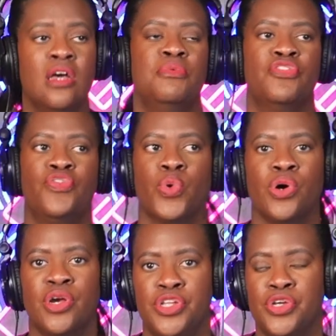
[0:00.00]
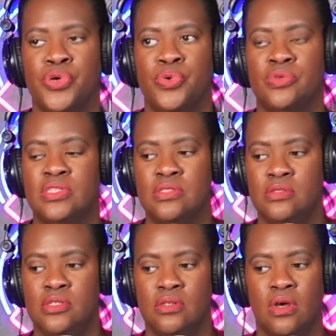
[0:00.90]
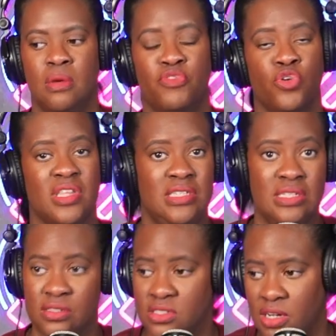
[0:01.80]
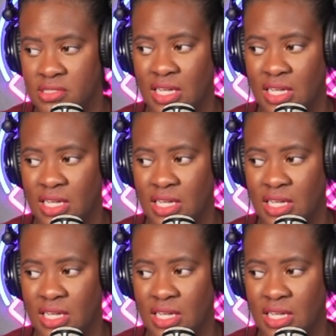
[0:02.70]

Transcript: before the season starts.